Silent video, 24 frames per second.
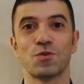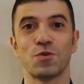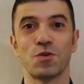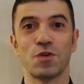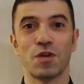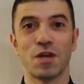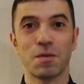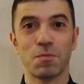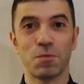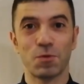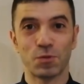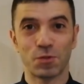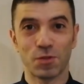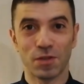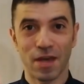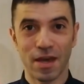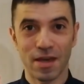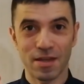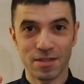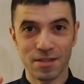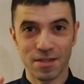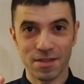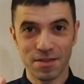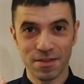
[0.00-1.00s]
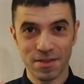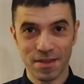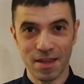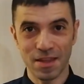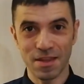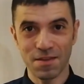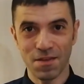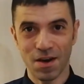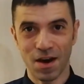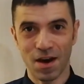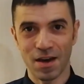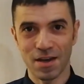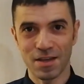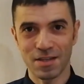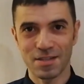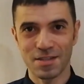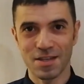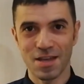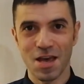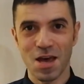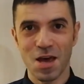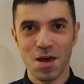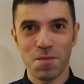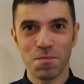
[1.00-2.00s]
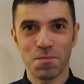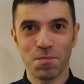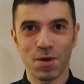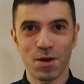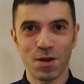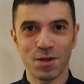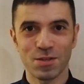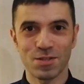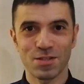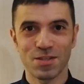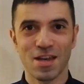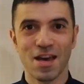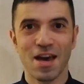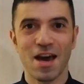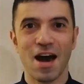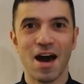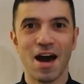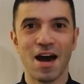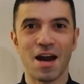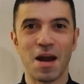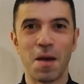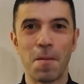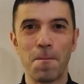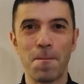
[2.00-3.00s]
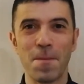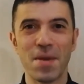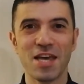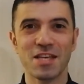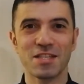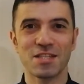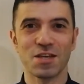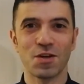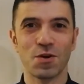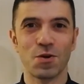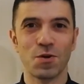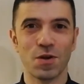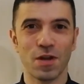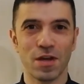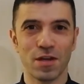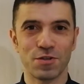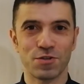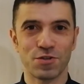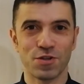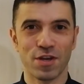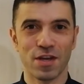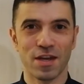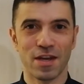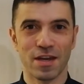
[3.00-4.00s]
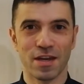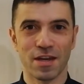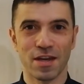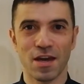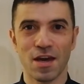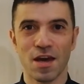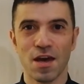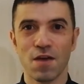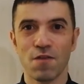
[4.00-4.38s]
So you're able to get the device plus our amazing online training